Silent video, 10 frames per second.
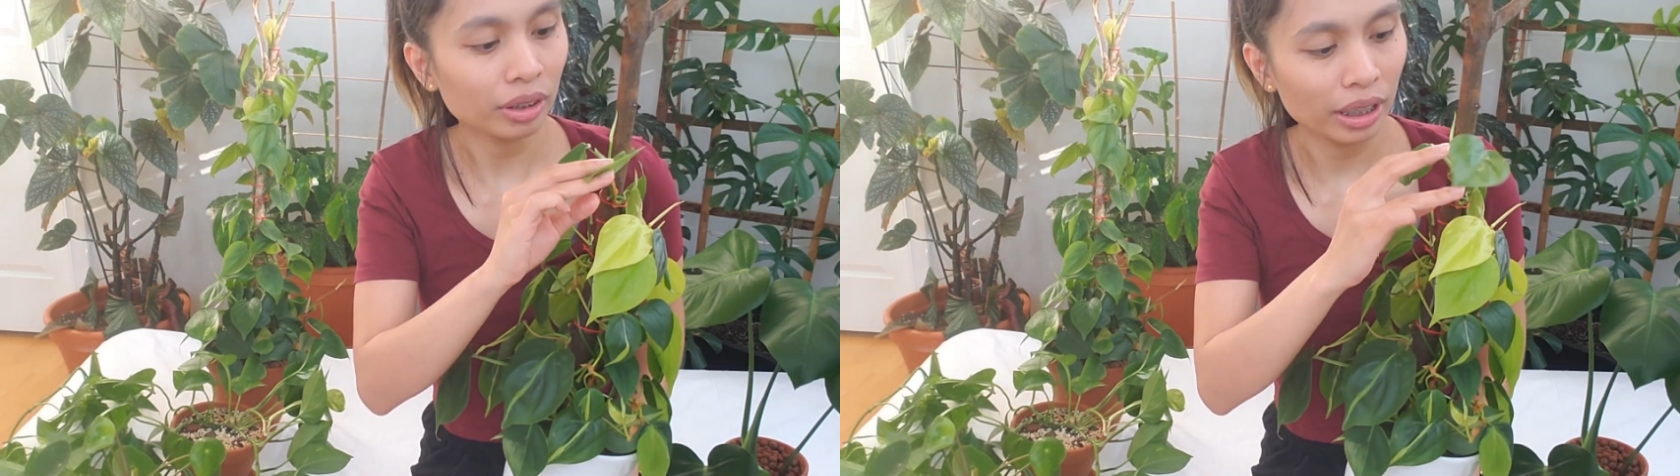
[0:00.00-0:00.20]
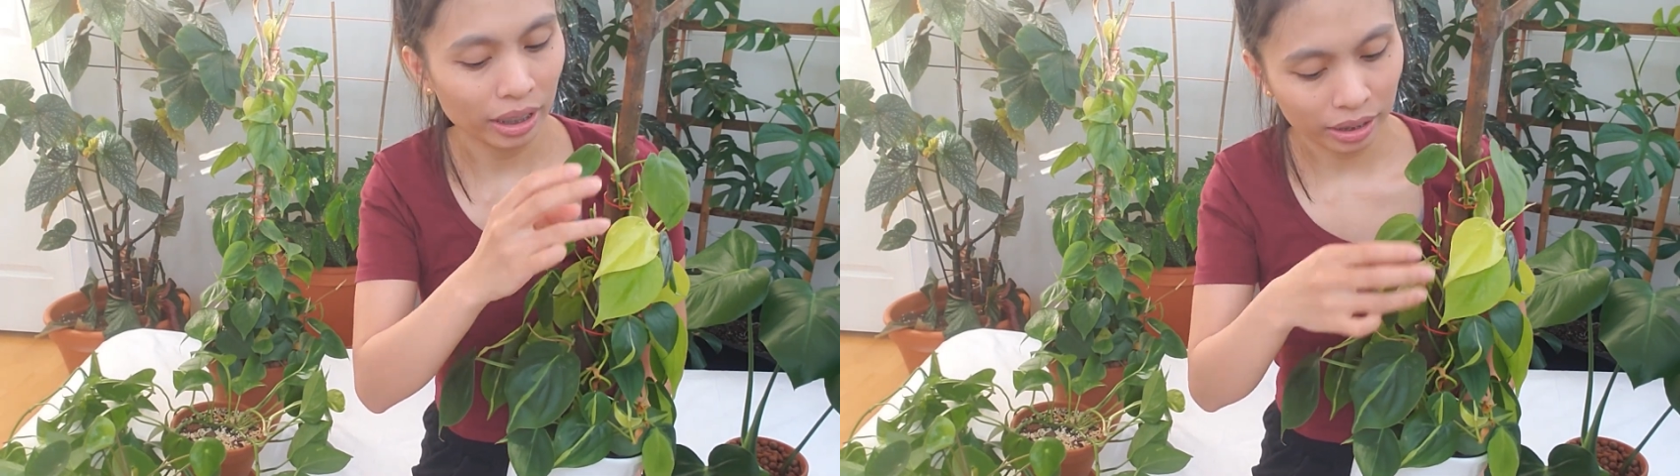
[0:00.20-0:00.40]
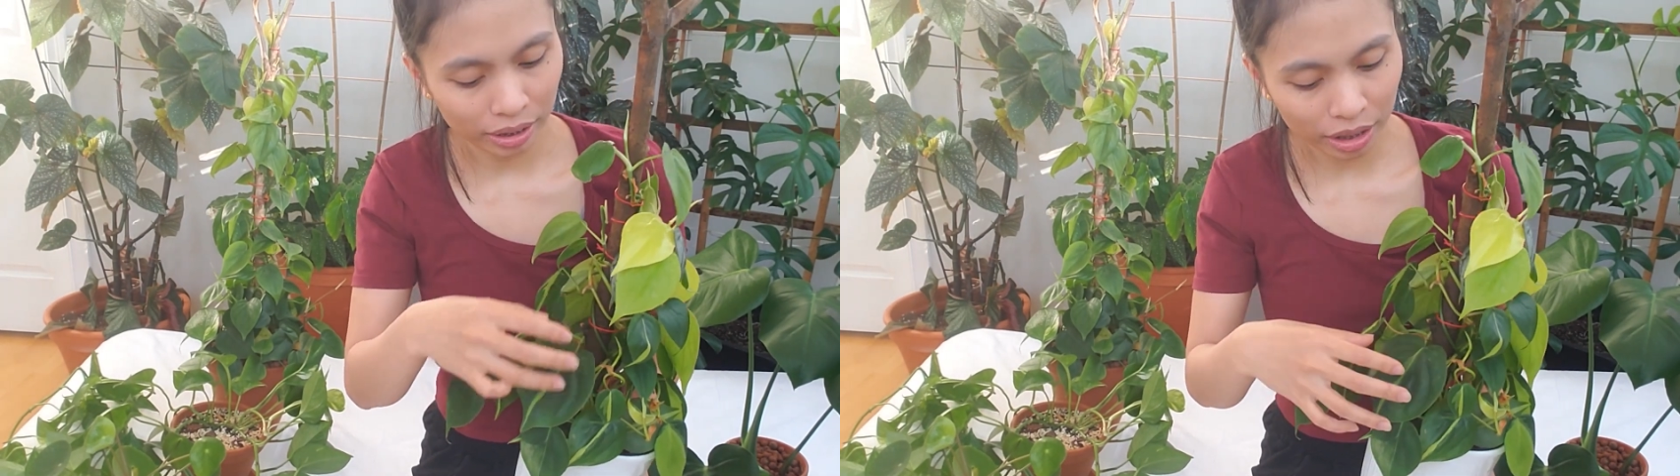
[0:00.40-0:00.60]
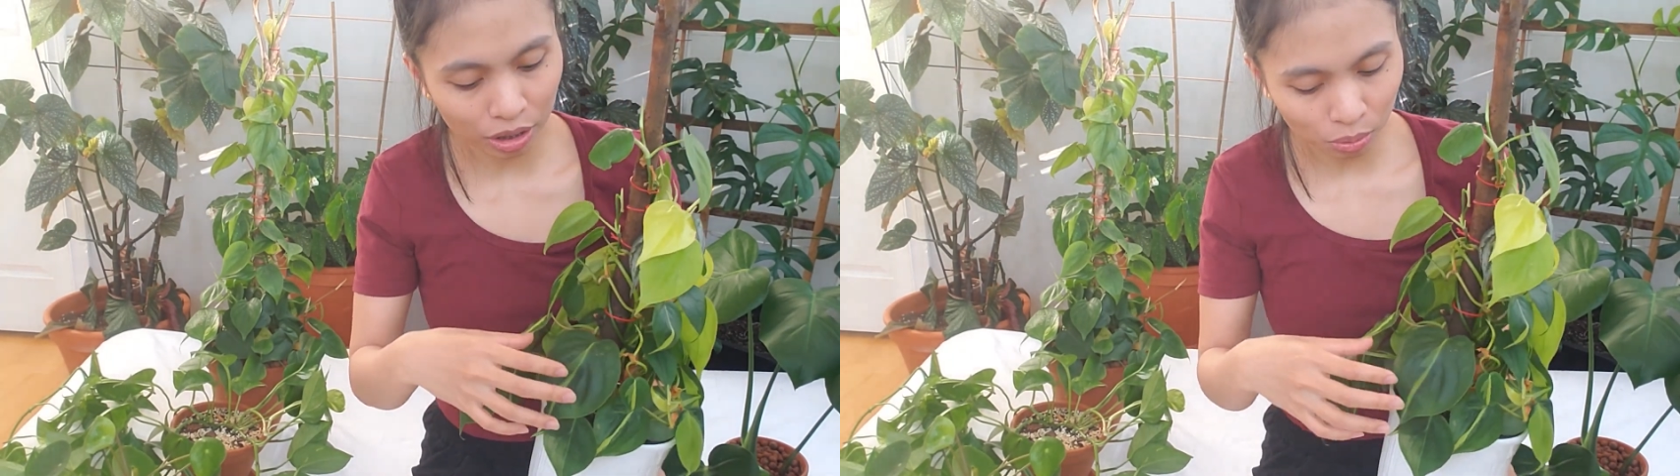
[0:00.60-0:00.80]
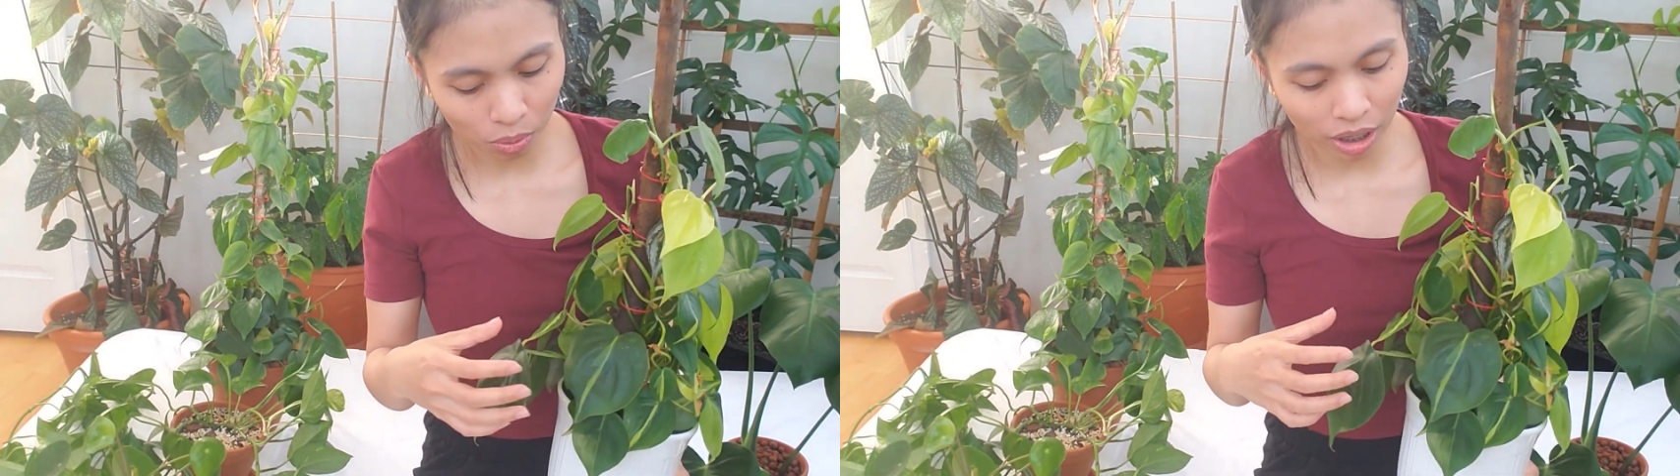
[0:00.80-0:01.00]
and
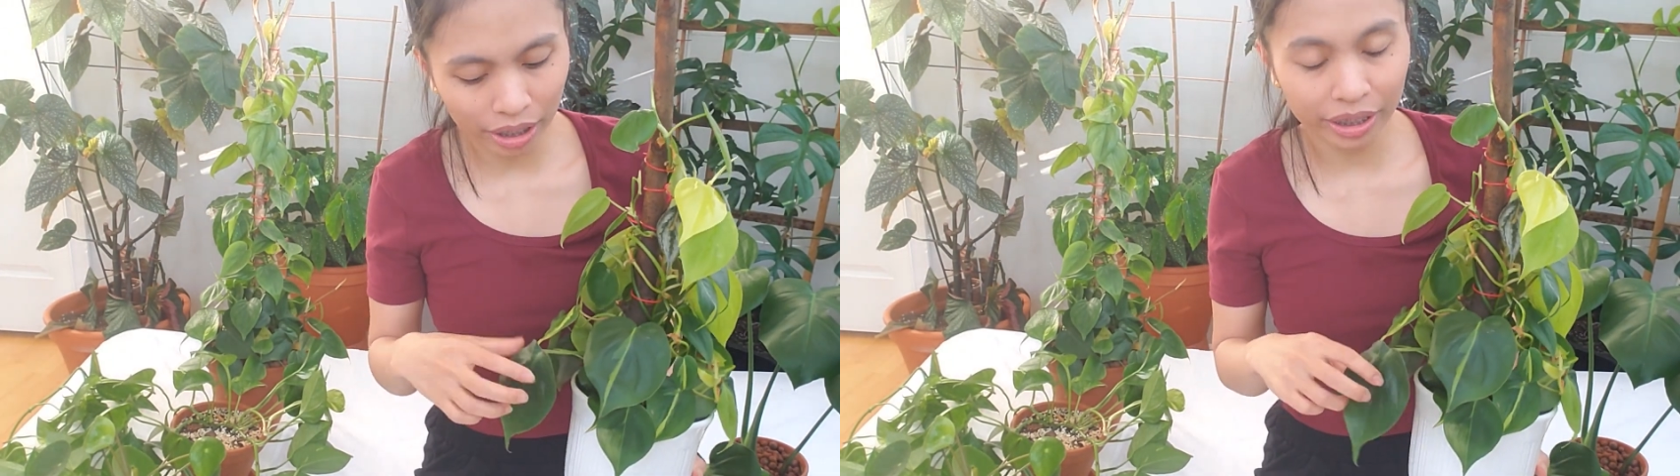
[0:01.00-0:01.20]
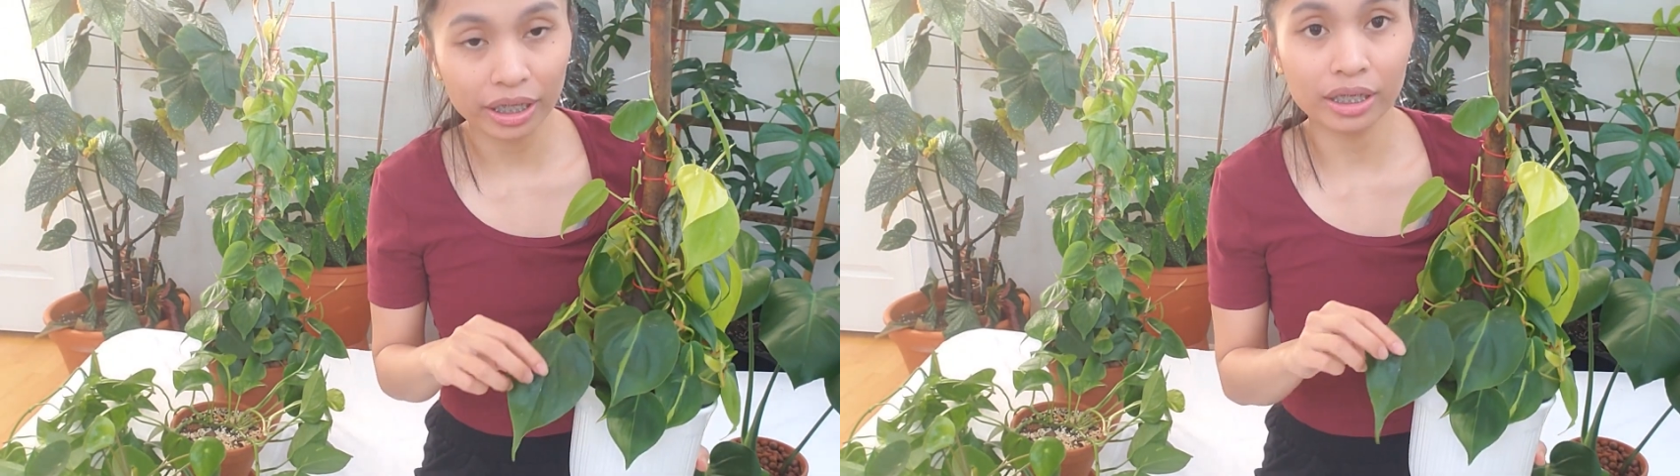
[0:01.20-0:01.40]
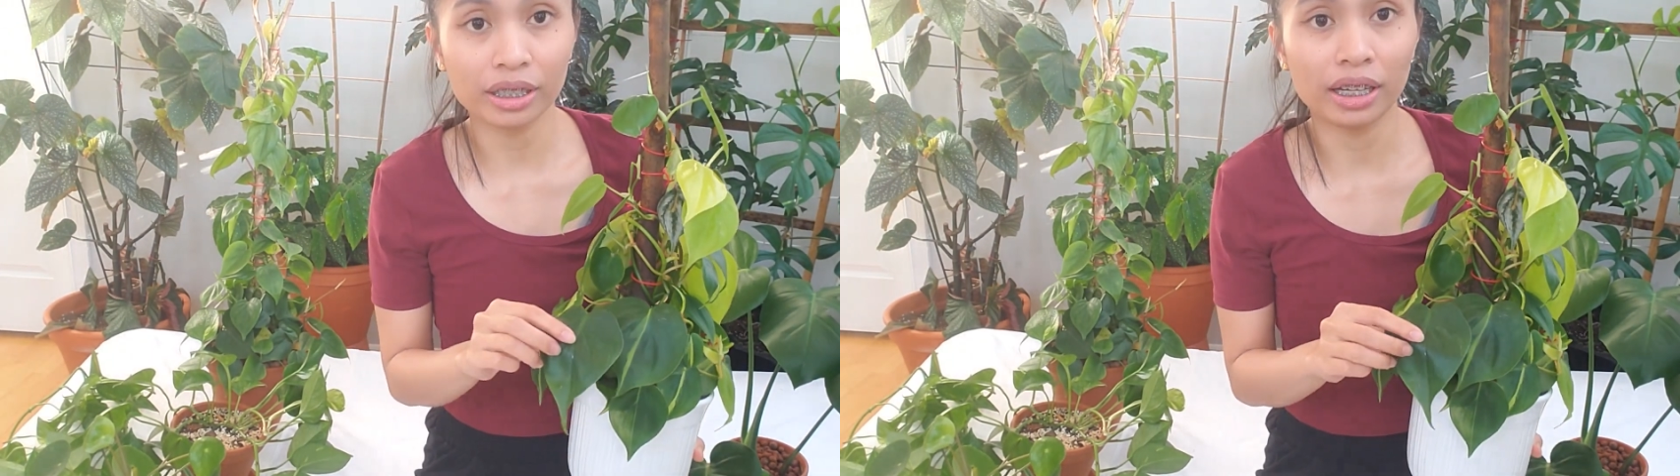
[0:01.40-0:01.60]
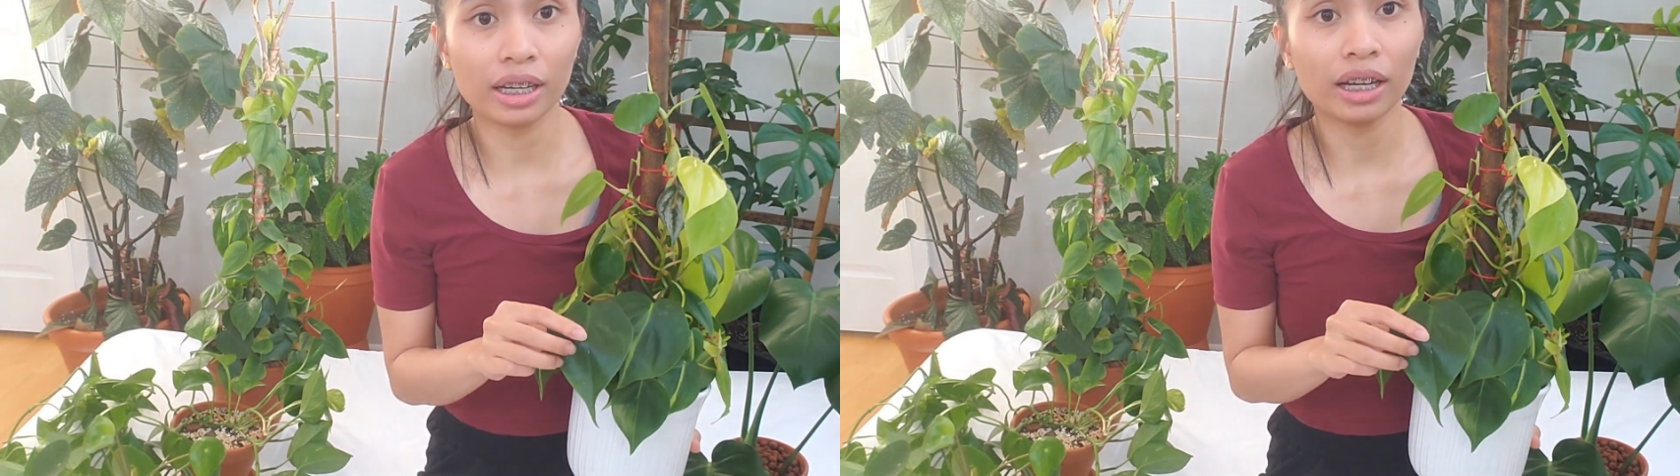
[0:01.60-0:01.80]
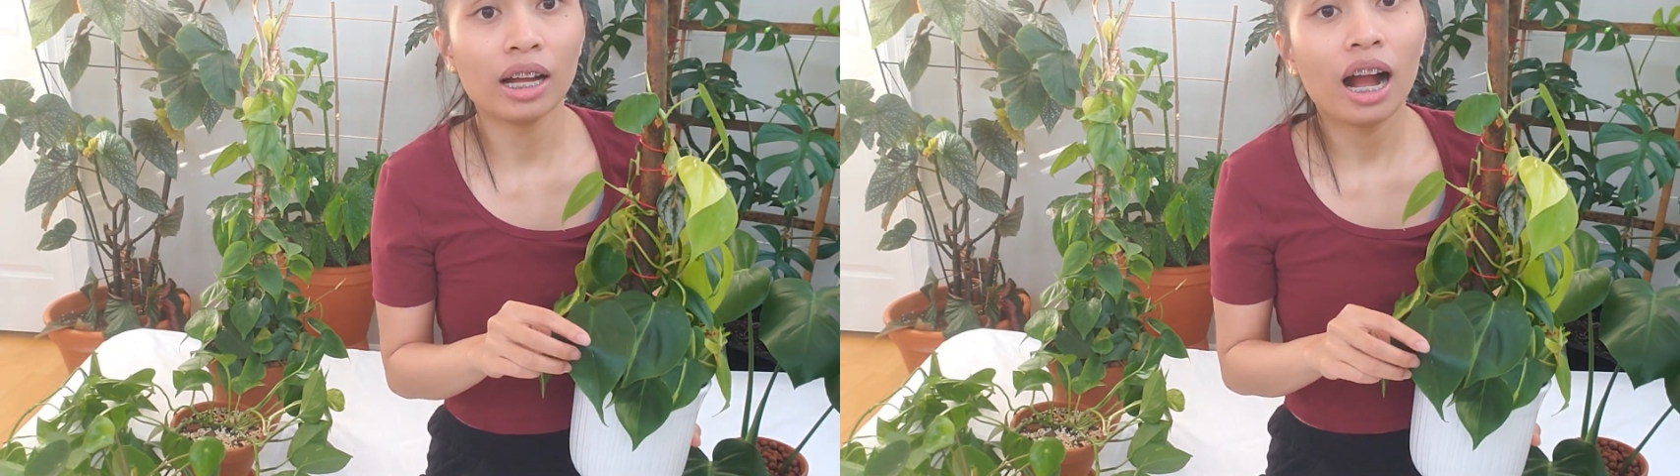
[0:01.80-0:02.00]
this one is the